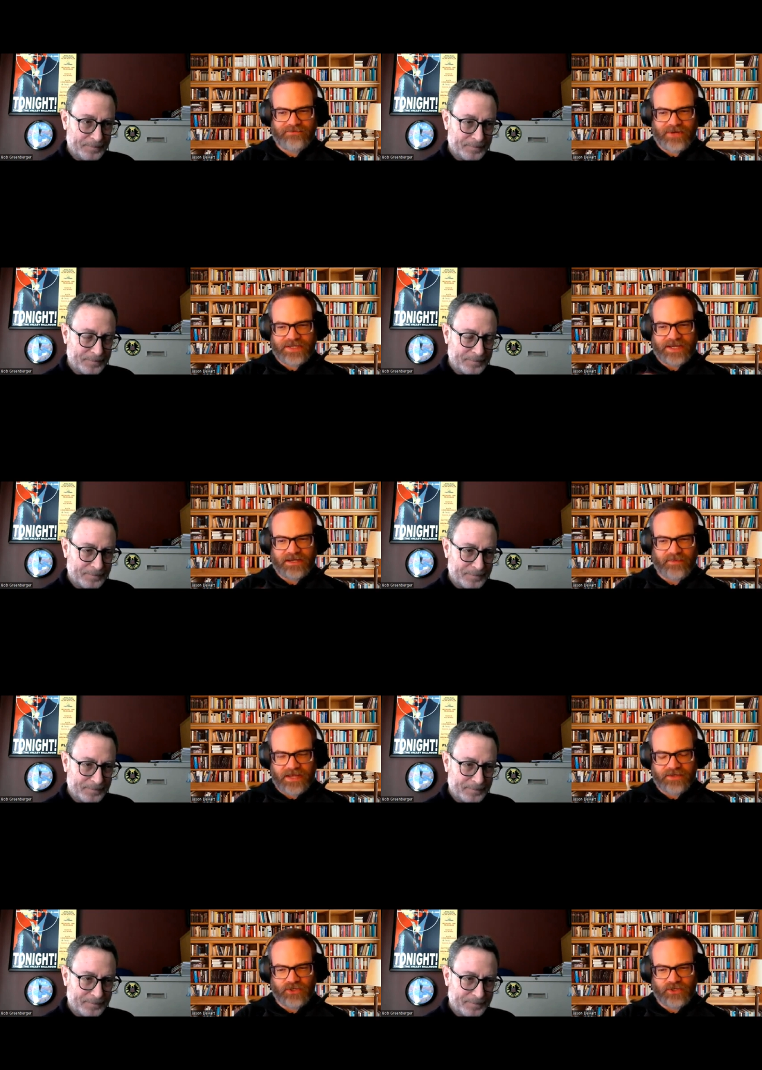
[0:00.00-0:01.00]
Speaker 1: find out
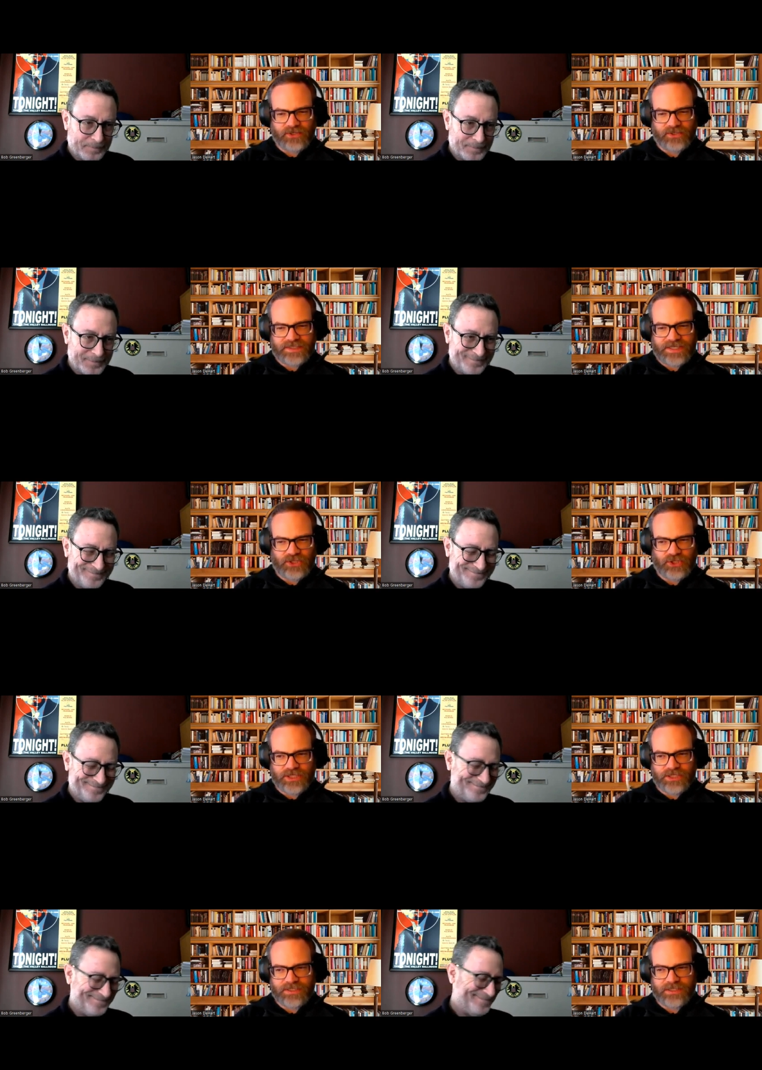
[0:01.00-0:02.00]
about your
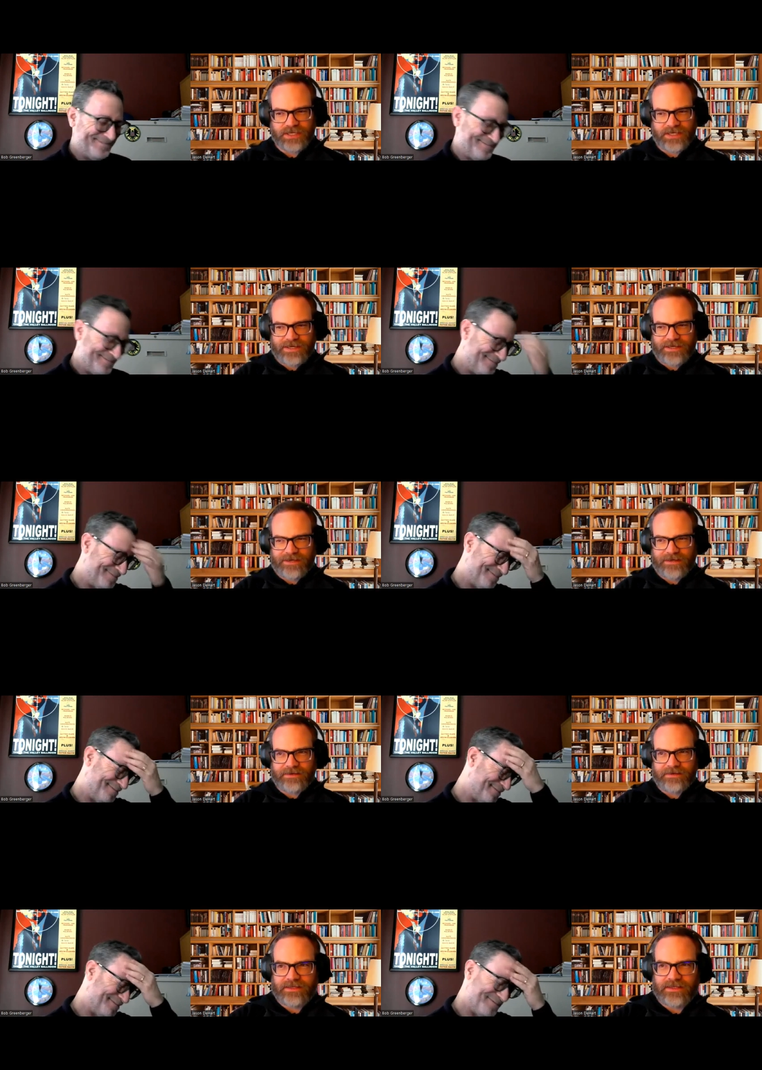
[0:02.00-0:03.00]
teaching
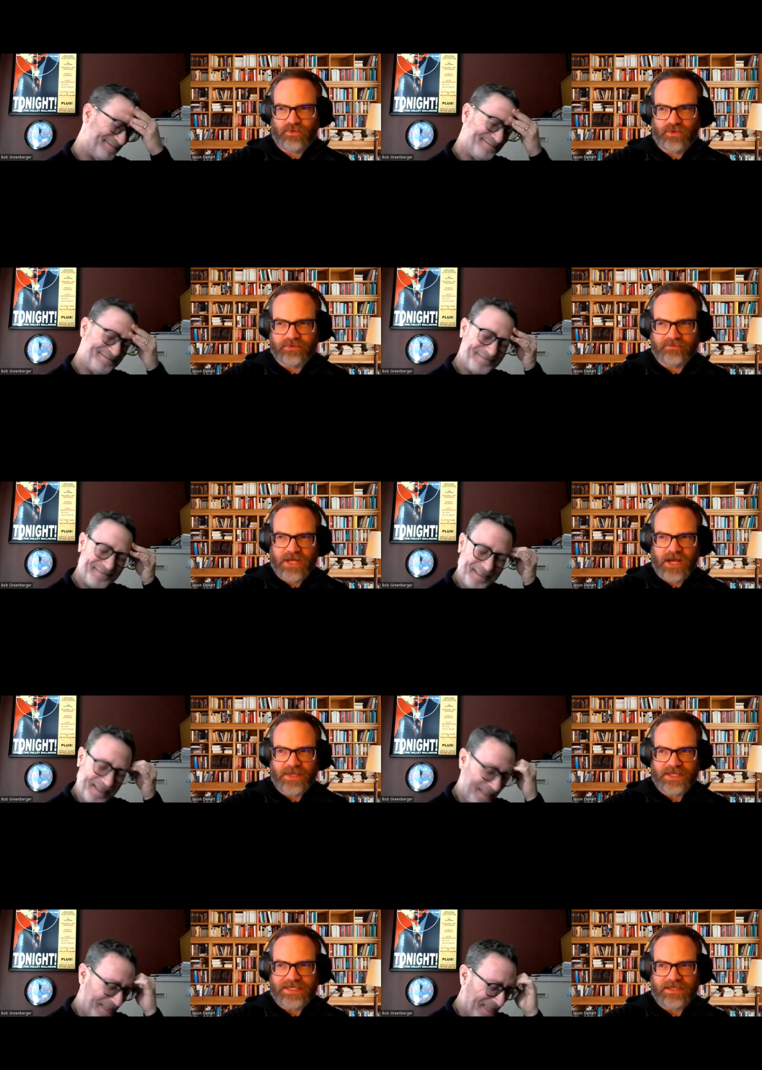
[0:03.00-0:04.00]
uh, in the world of
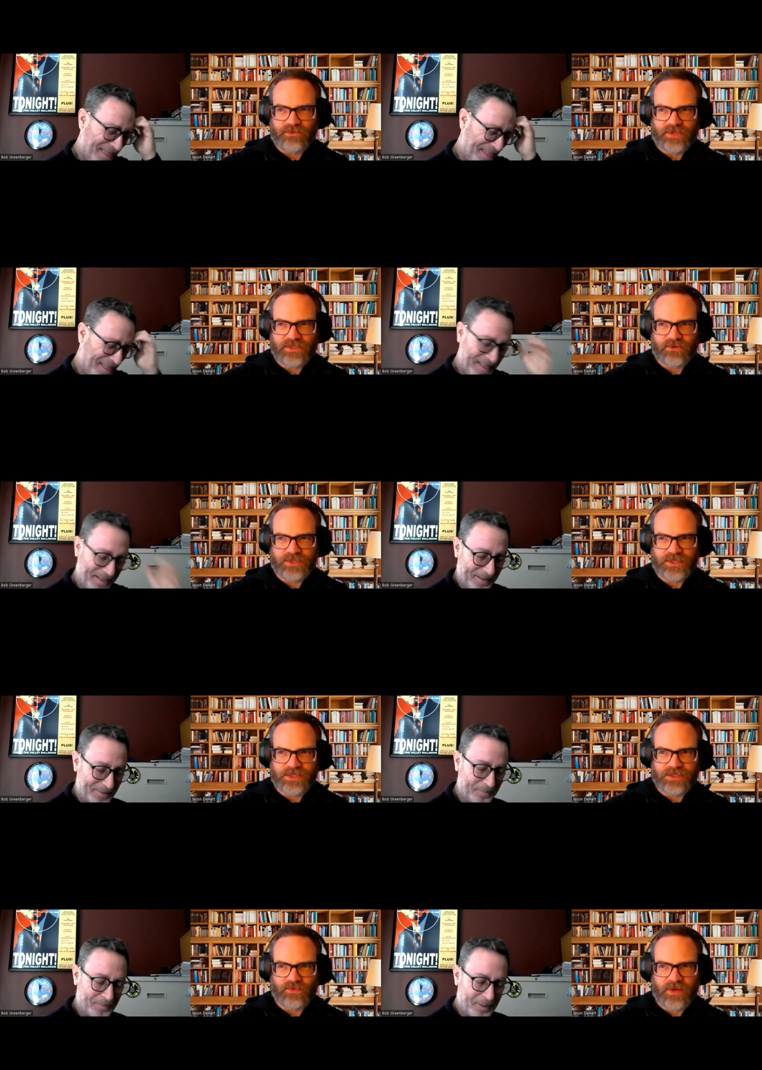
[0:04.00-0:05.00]
comics any
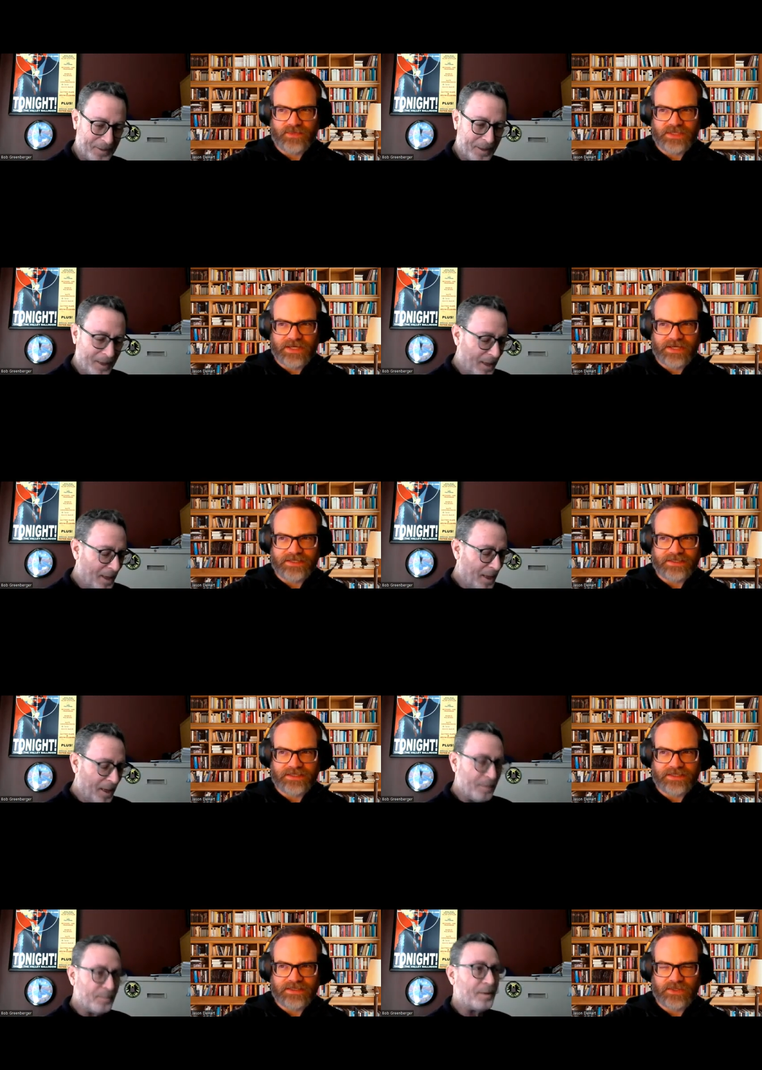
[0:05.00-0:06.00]
resources
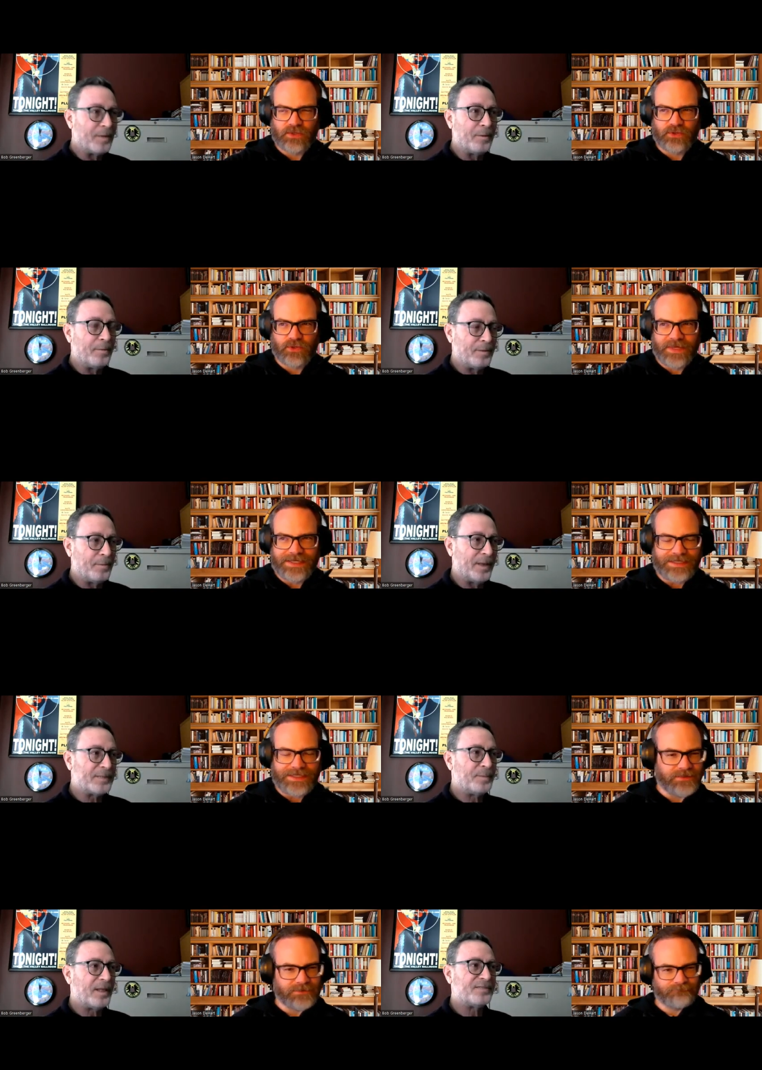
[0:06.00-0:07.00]
websites
Speaker 2: well the, the
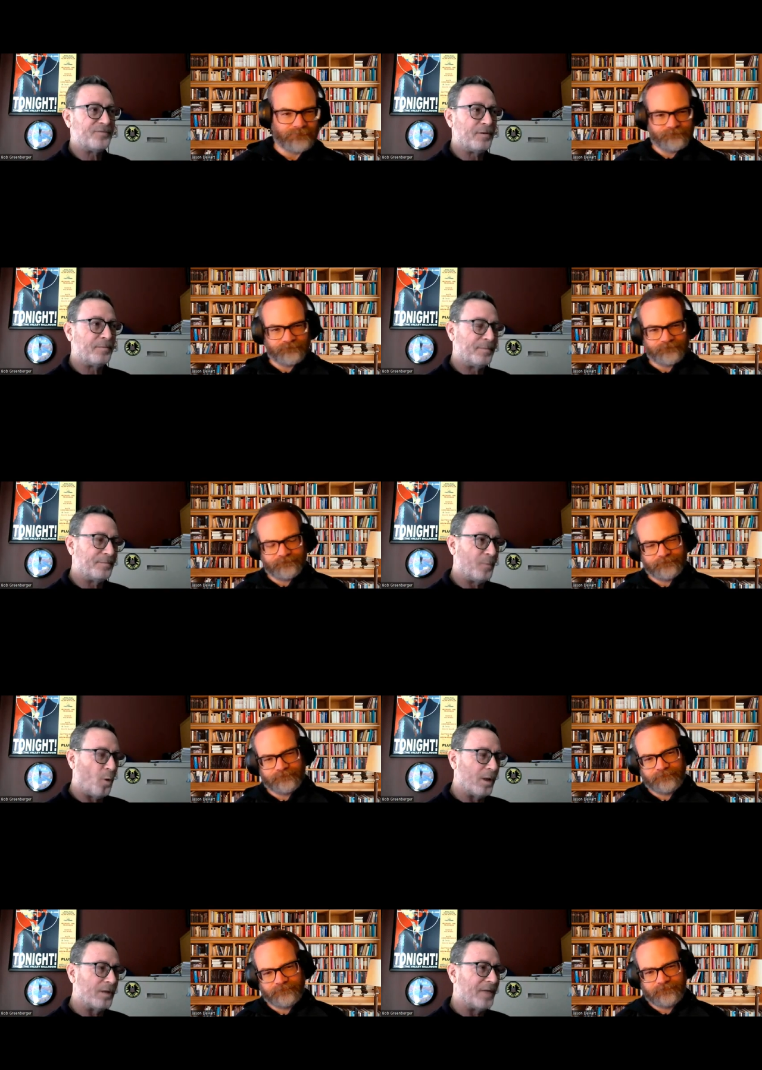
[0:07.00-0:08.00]
best place for
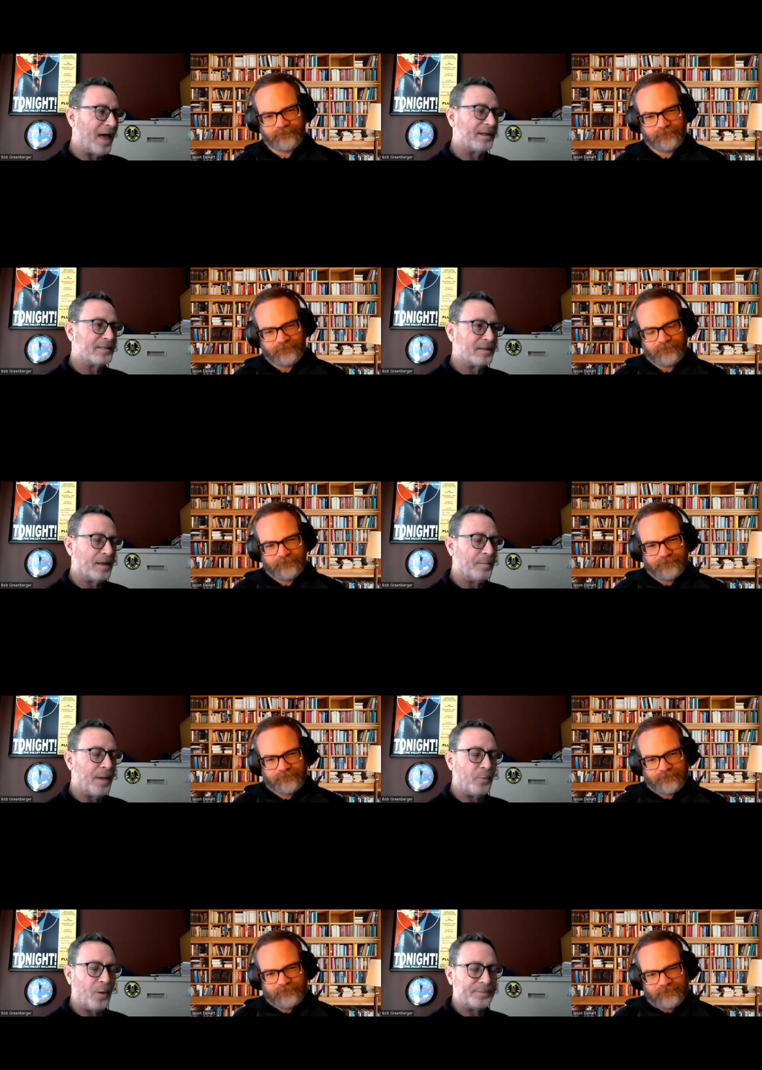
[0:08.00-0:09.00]
all of that is uh, my
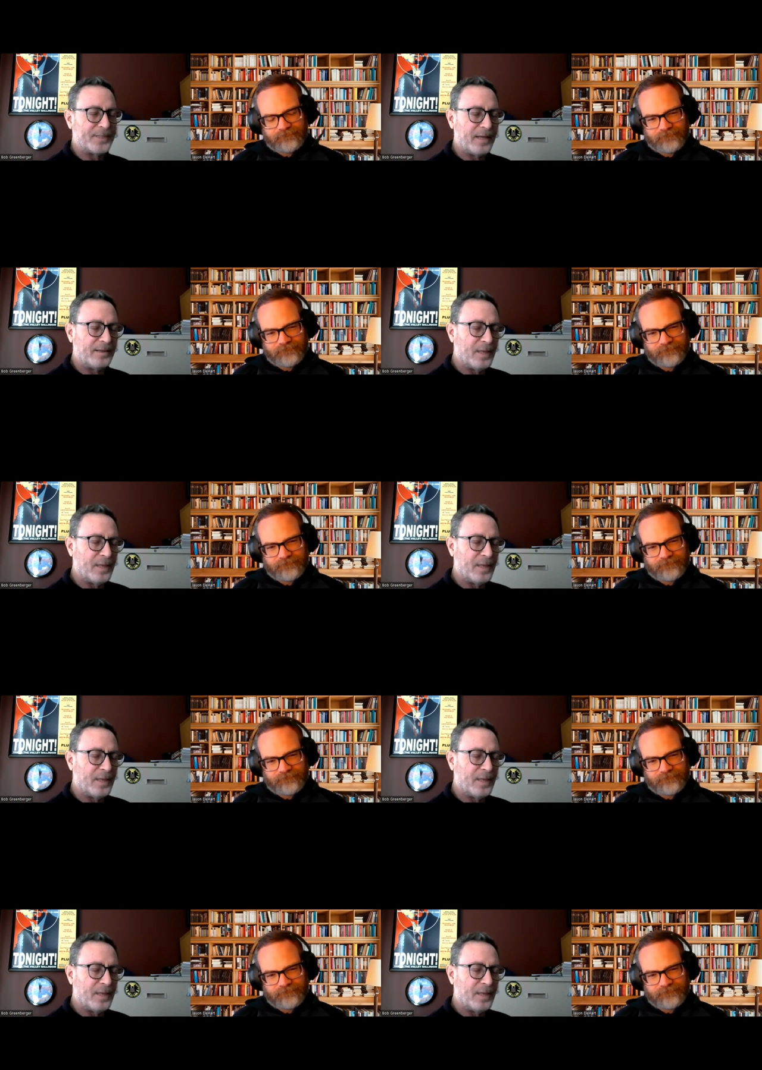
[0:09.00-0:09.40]
website